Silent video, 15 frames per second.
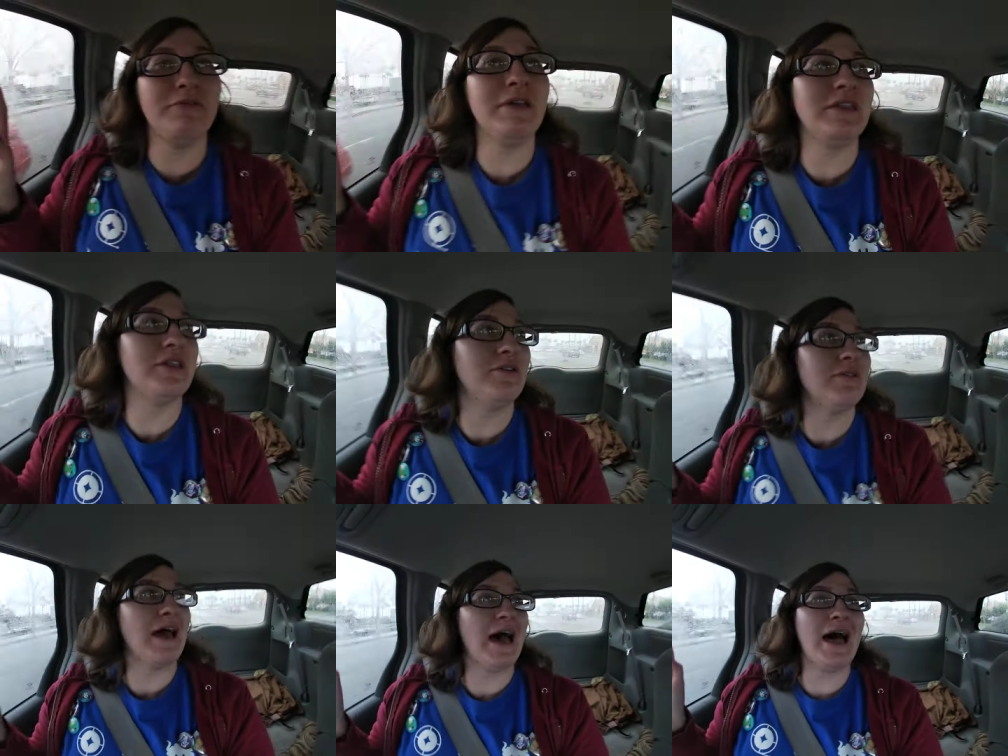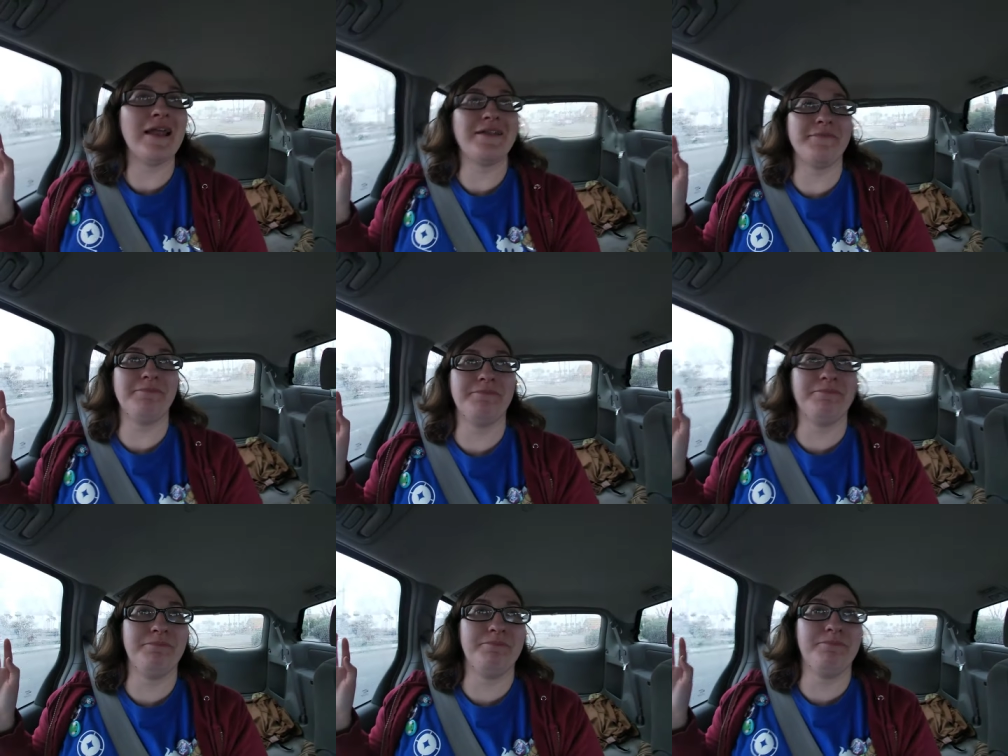we do have a
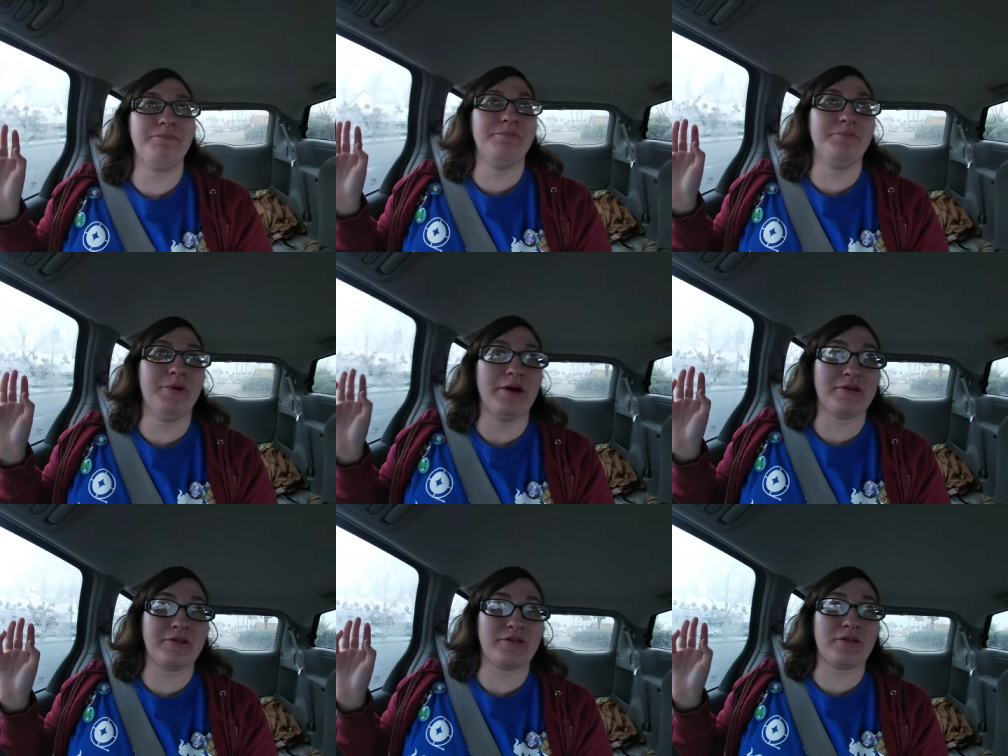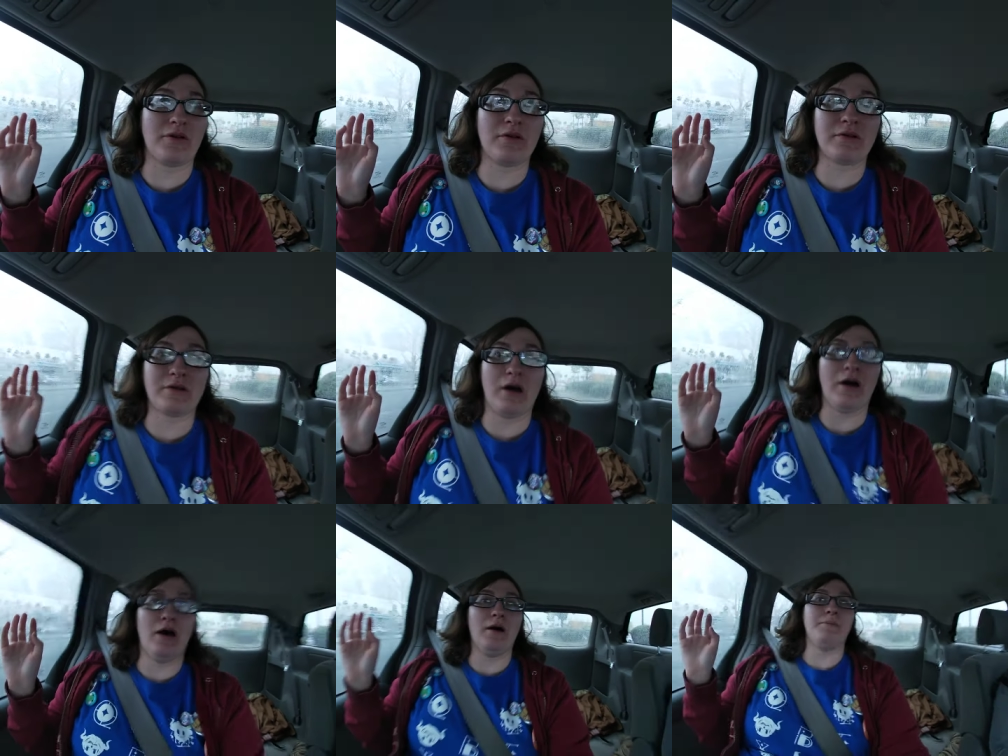bookstore
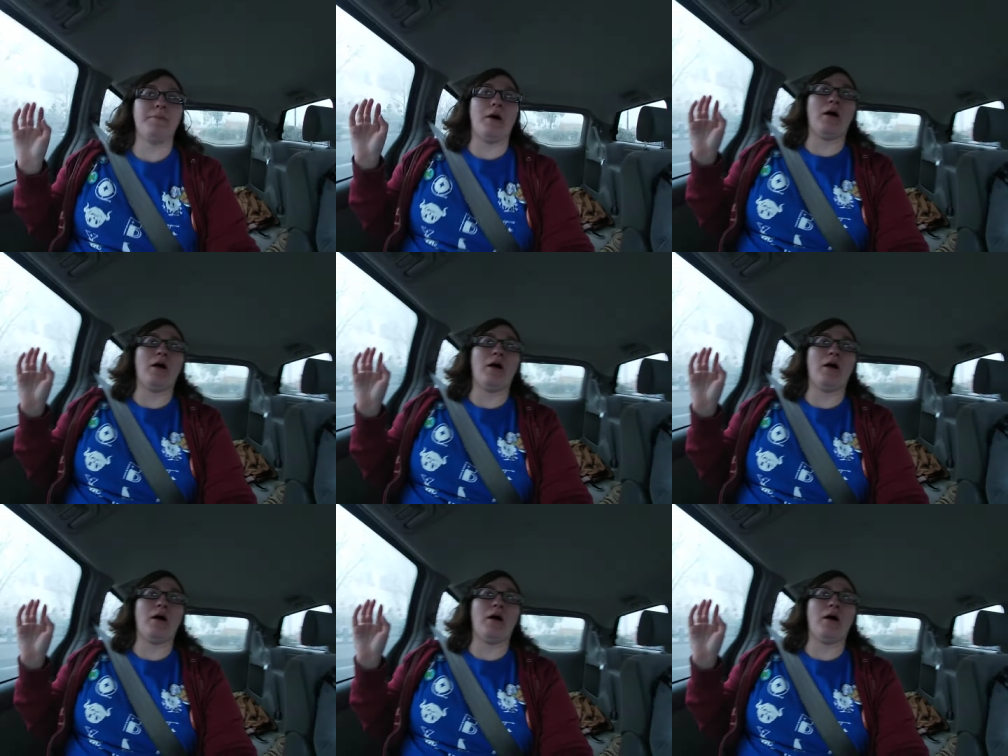called